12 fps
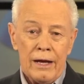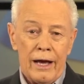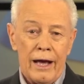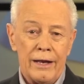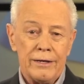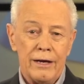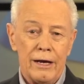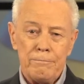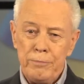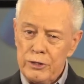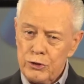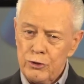and uh,
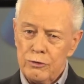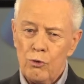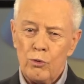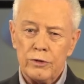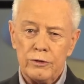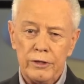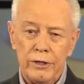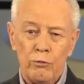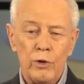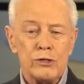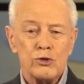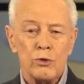be sure and order the
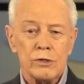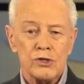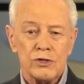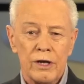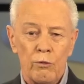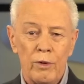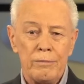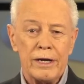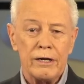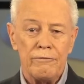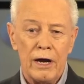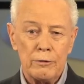resources that we
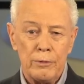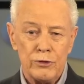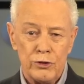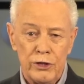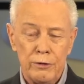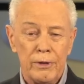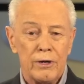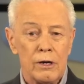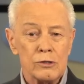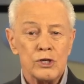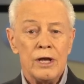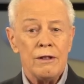make available to you
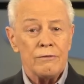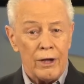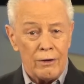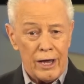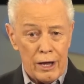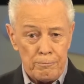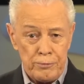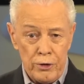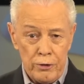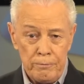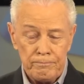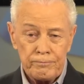because they'll help
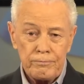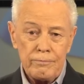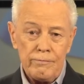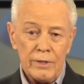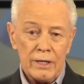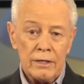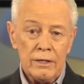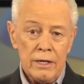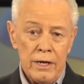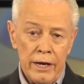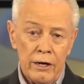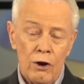you
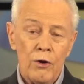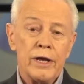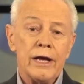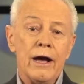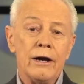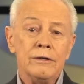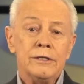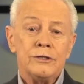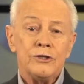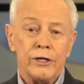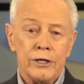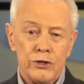in learning how
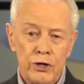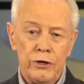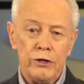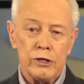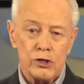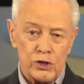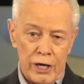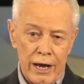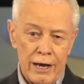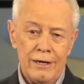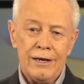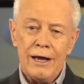to continue to
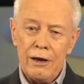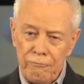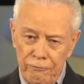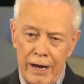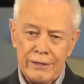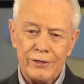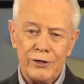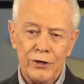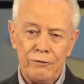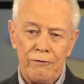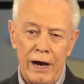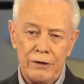stand and fight the
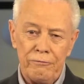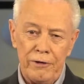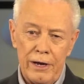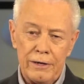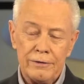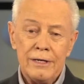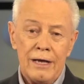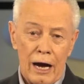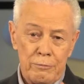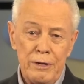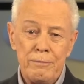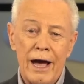good fight of faith.
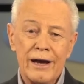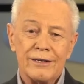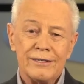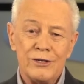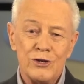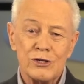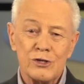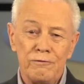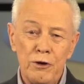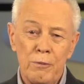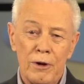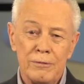I'll be back in just a
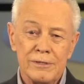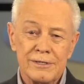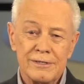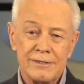few moments.